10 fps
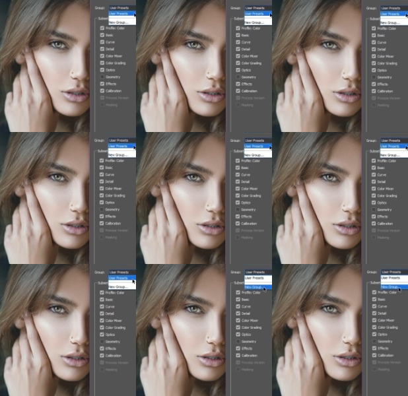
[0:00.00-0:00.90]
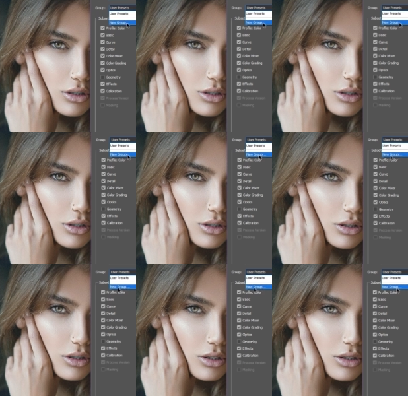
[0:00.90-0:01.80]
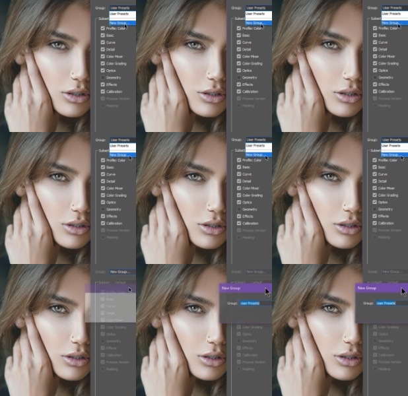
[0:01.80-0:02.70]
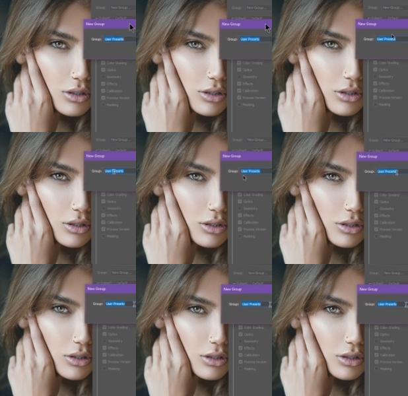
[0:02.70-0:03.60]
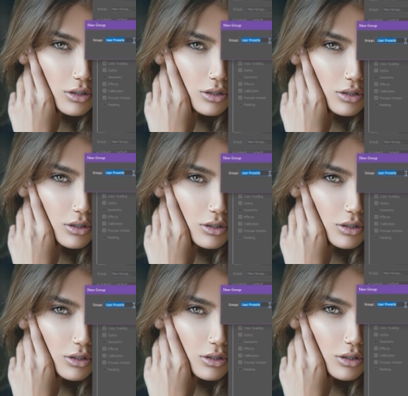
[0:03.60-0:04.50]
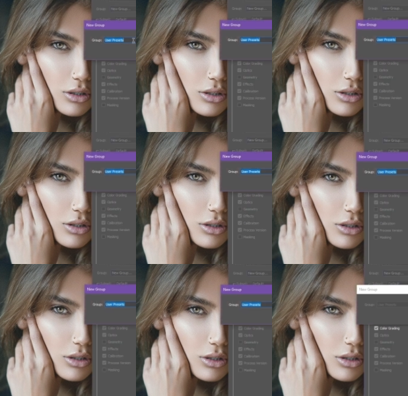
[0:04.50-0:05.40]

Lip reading: Nothing is said.